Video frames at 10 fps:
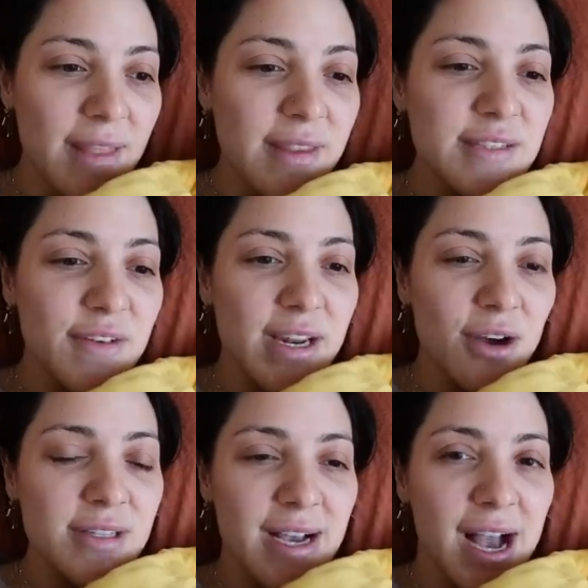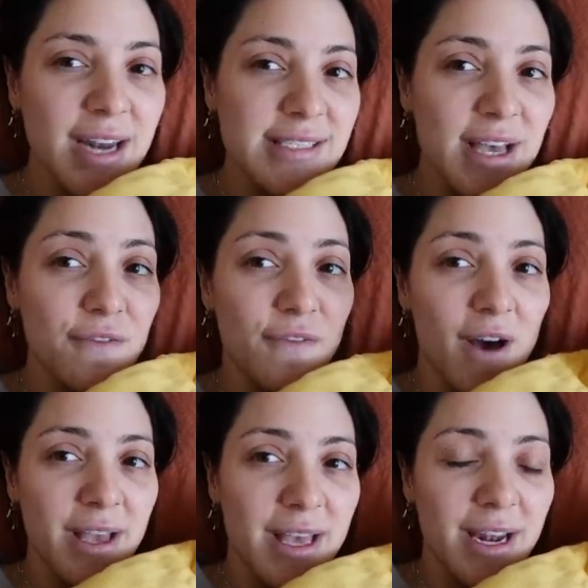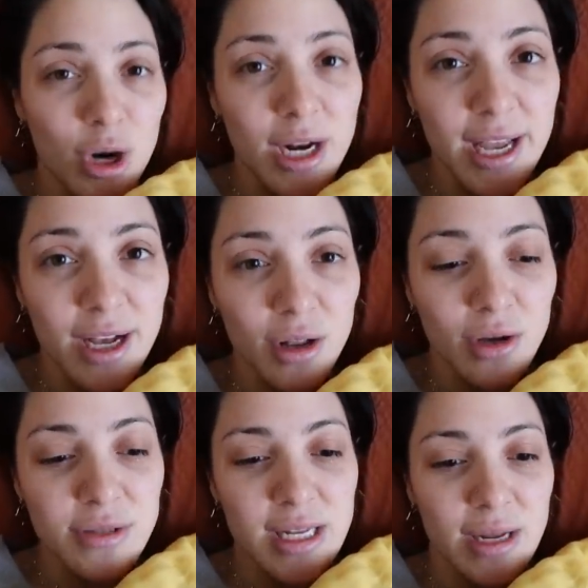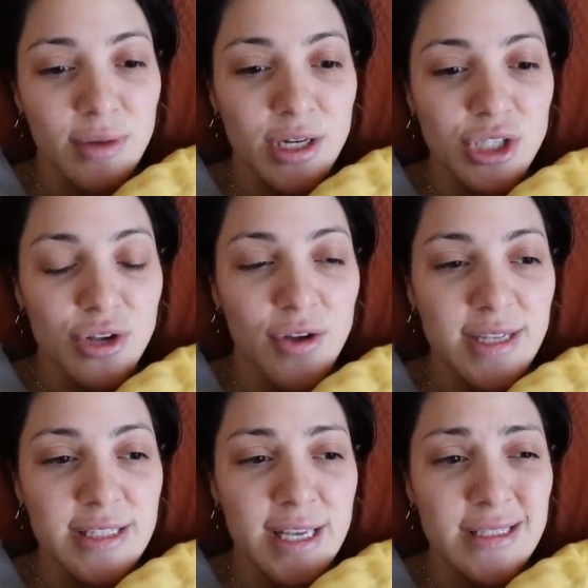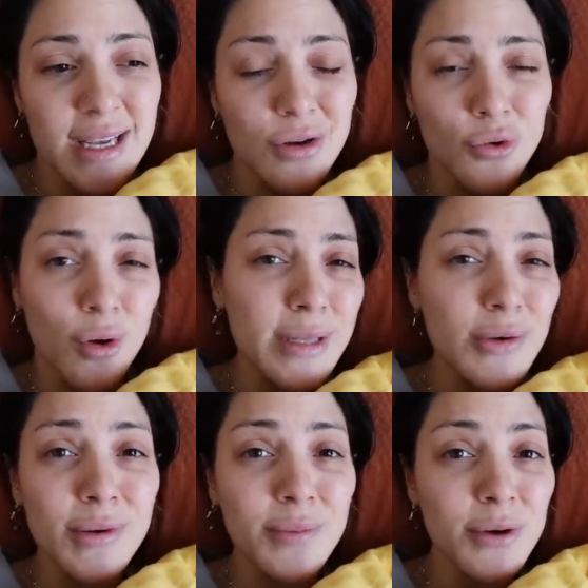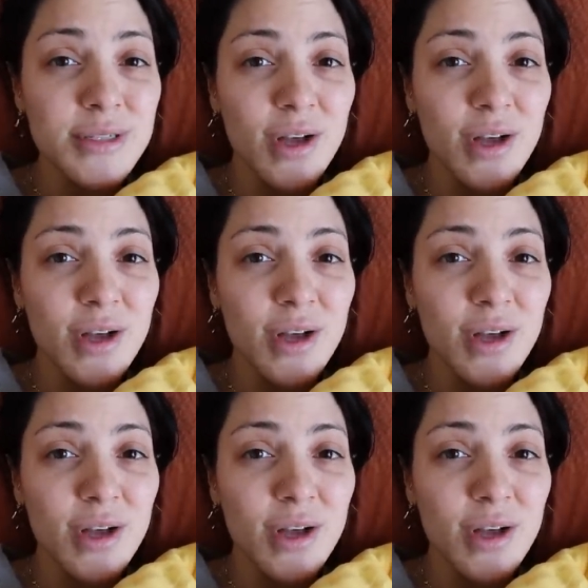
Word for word: in these videos, I kind of say, fuck it, we're gonna get close and I'm gonna show you guys things I normally wouldn't post